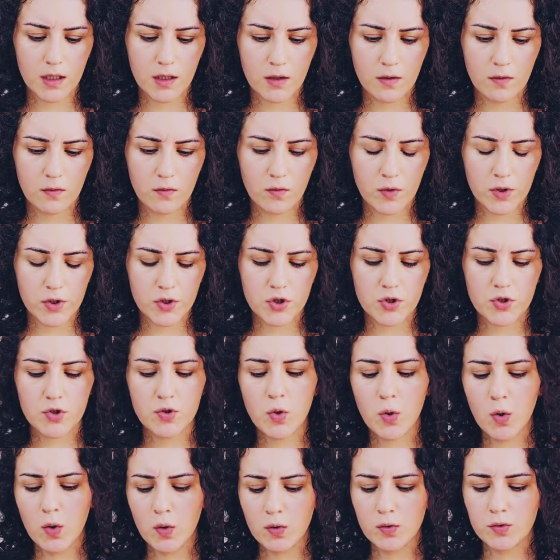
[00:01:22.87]
which
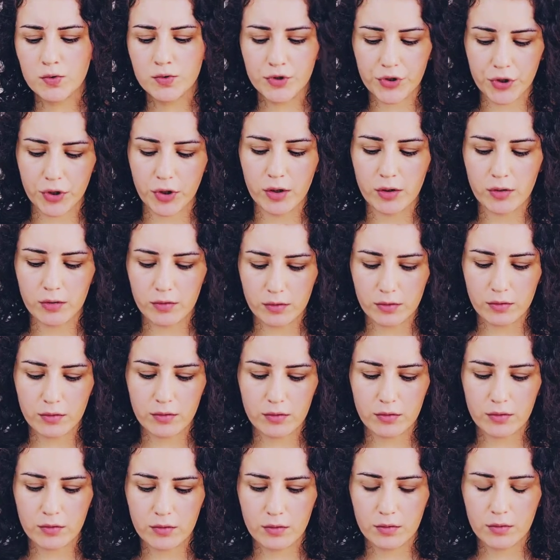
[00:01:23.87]
told you
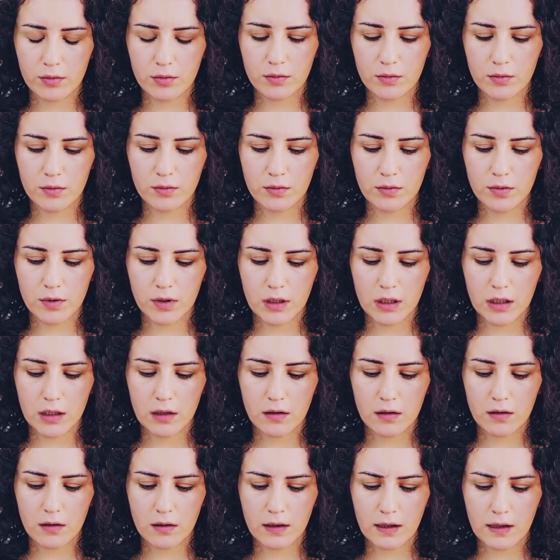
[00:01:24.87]

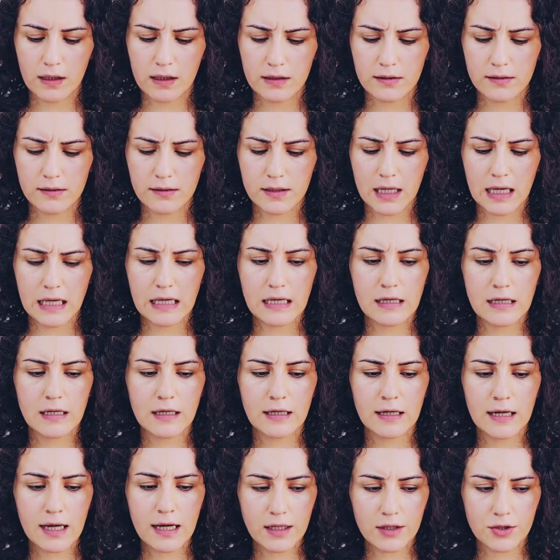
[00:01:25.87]
that a
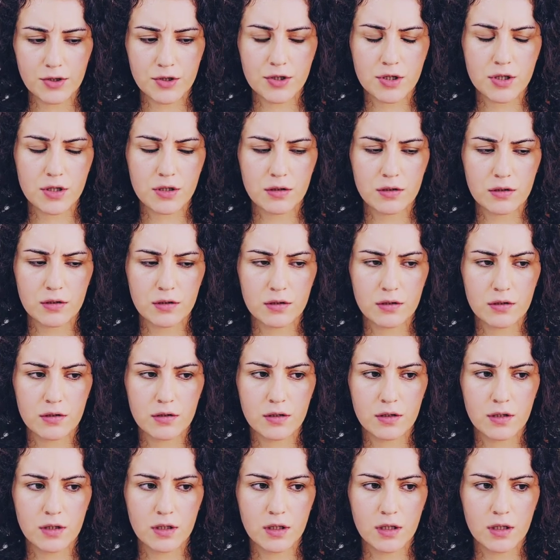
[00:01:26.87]
connection
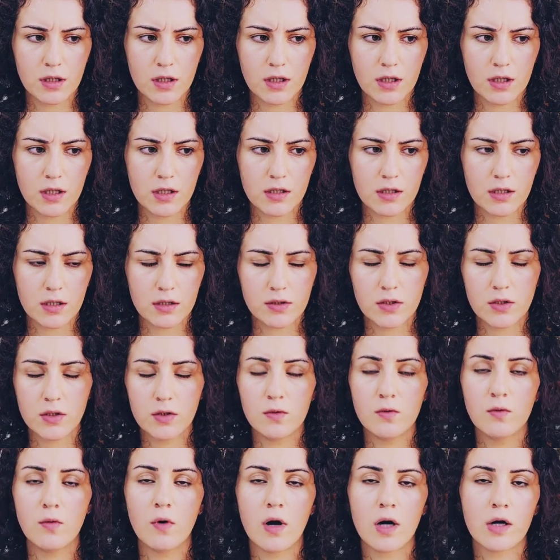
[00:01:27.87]
that
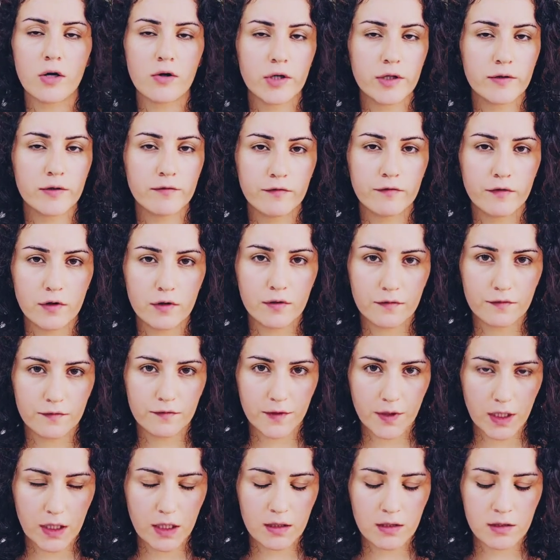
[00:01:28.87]
you are
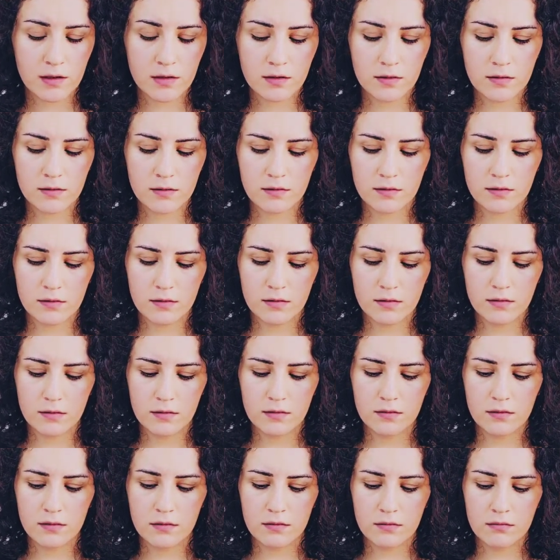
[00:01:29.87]
involved in
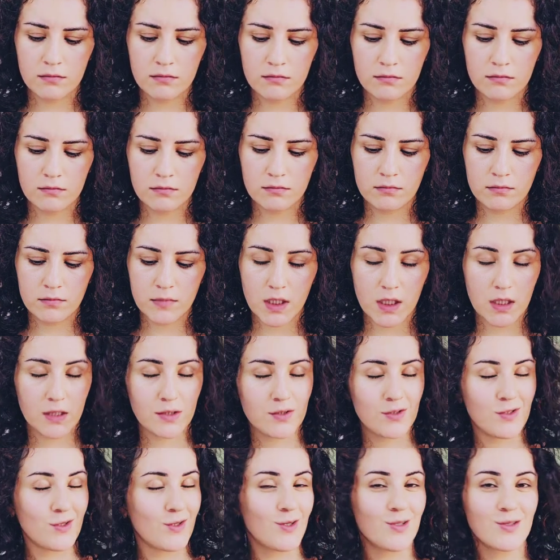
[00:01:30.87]

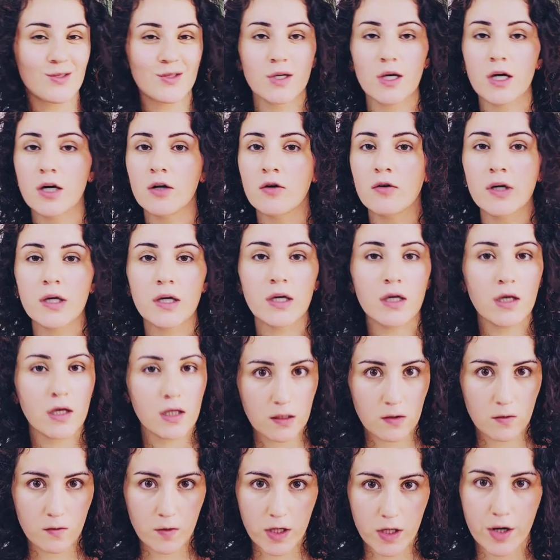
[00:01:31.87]
is not going
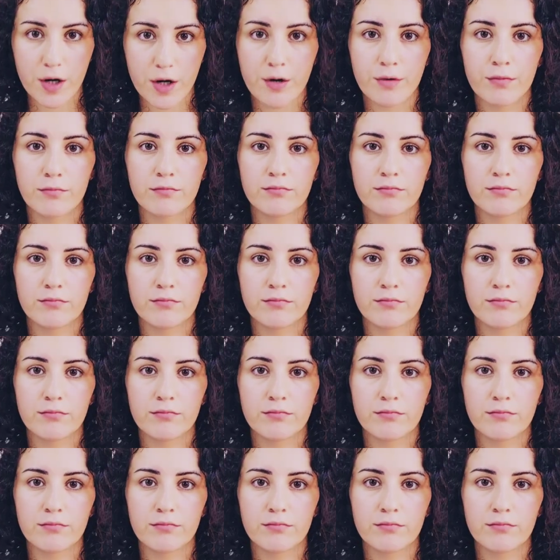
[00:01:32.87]
anywhere.